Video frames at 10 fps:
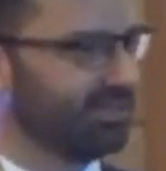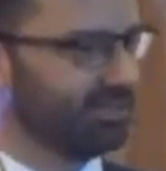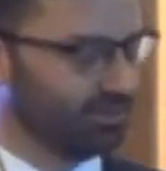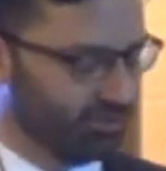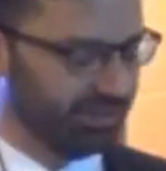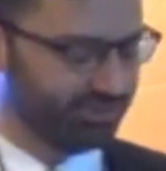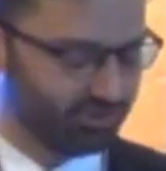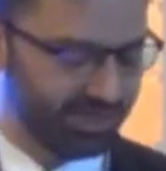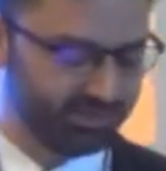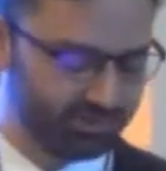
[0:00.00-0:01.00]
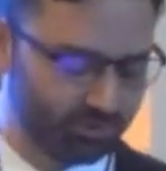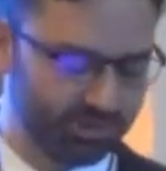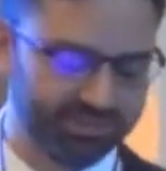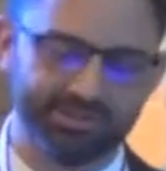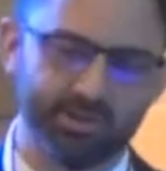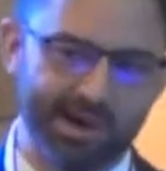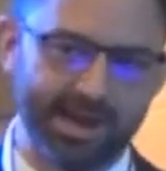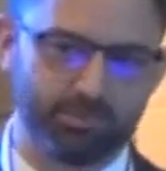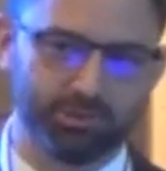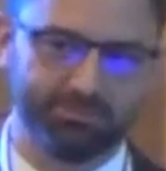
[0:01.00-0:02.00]
including strange stories in the
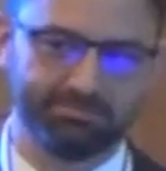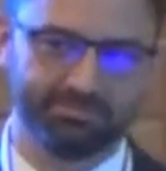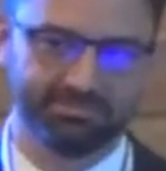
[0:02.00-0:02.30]
Bible,